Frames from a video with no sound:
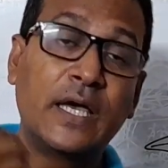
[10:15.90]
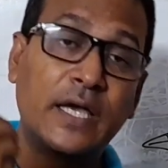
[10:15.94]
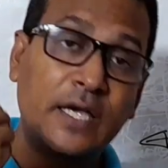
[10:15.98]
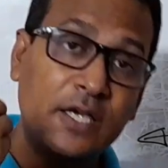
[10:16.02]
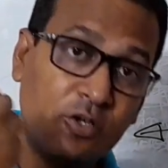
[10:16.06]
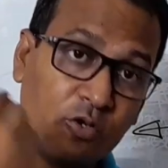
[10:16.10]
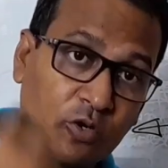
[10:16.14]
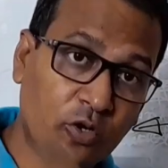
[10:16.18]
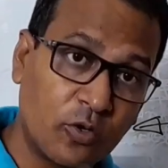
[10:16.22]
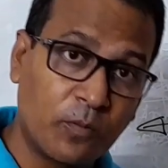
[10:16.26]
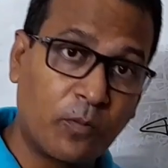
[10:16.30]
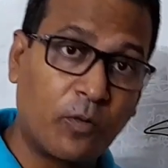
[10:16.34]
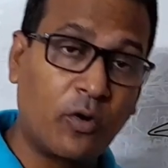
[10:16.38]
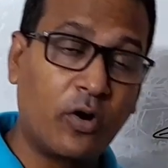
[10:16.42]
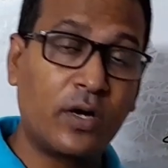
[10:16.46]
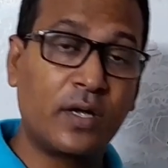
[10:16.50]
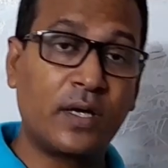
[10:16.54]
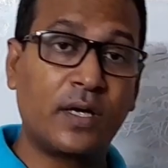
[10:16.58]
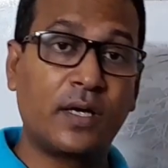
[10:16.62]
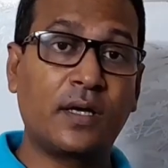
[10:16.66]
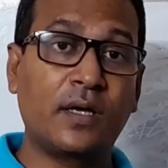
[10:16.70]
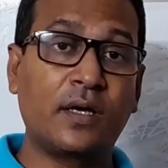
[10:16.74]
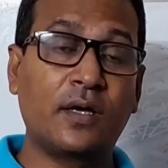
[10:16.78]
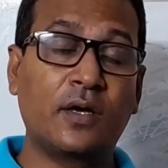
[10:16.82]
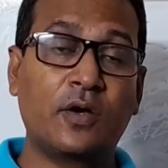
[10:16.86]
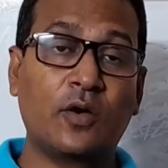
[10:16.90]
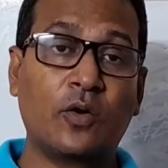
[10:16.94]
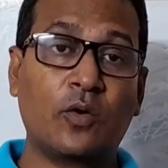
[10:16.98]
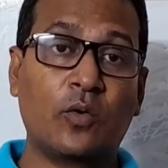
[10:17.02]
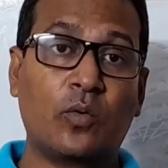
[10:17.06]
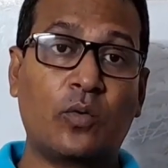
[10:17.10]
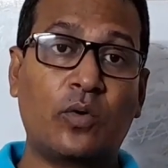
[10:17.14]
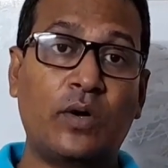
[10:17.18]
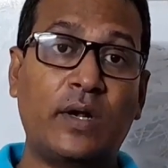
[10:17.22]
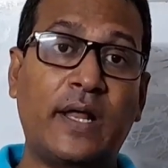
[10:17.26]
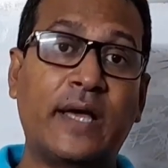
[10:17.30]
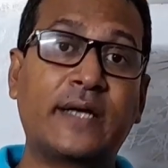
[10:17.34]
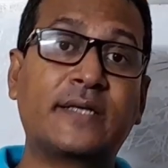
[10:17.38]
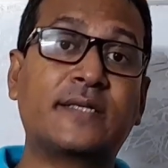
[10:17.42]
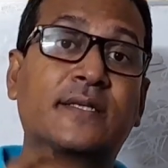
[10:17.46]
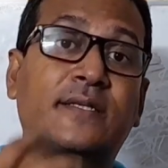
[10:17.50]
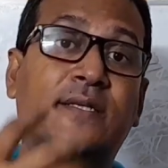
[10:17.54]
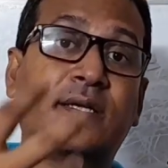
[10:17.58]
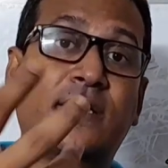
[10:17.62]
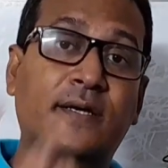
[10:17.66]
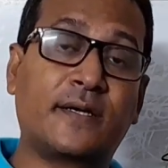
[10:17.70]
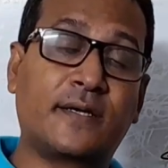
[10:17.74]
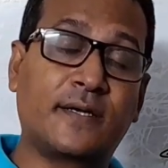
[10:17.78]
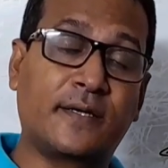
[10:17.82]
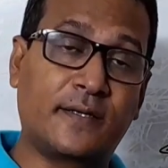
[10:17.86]
Your body will
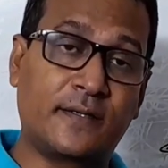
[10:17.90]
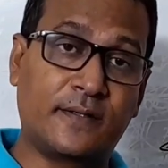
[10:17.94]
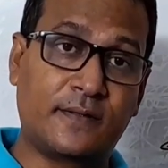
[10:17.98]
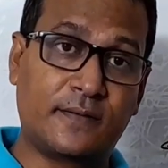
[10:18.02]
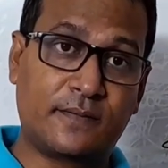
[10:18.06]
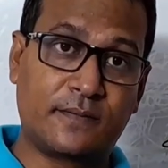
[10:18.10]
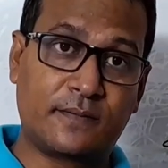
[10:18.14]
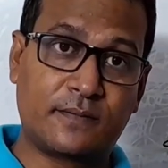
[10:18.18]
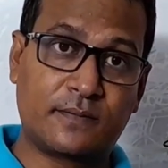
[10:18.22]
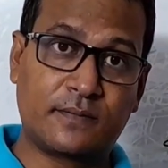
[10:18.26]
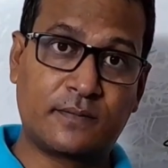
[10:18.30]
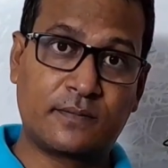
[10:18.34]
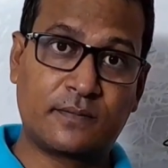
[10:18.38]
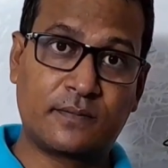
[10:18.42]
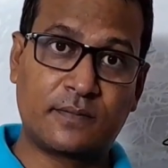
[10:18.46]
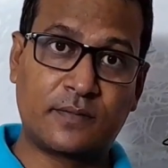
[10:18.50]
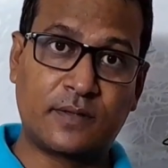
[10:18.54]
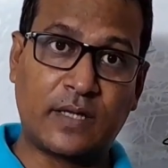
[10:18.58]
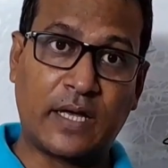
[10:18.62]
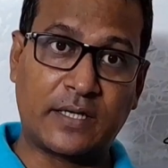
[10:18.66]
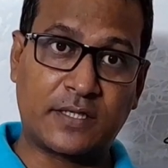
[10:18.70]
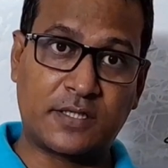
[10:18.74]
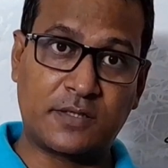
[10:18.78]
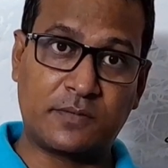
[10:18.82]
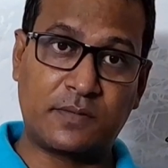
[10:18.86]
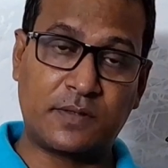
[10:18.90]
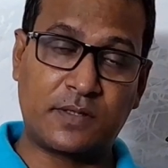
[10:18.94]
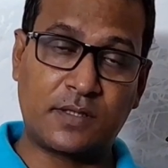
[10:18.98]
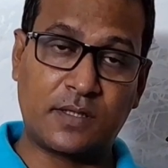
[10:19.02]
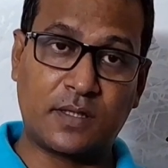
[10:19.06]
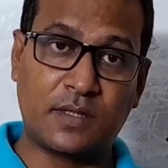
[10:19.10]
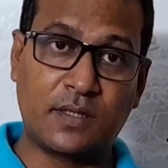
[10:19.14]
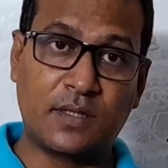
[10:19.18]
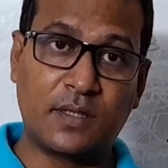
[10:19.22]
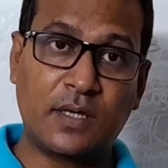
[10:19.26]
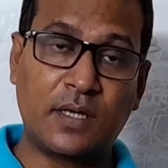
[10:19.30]
exaggerate the activity.